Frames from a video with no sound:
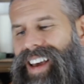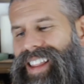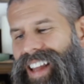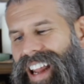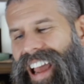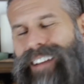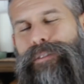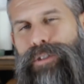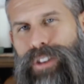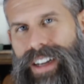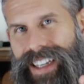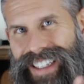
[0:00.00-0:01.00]
that
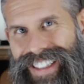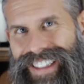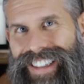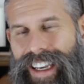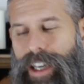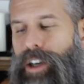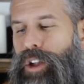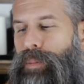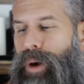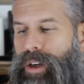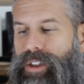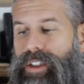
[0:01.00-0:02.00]
every single
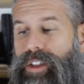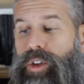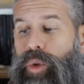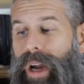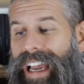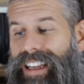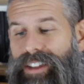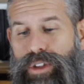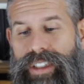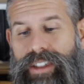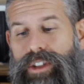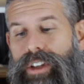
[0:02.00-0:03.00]
person who
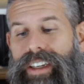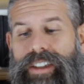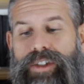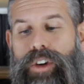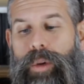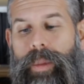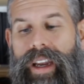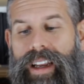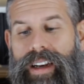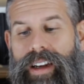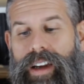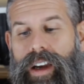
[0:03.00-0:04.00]
entered into his
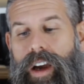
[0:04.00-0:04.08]
domain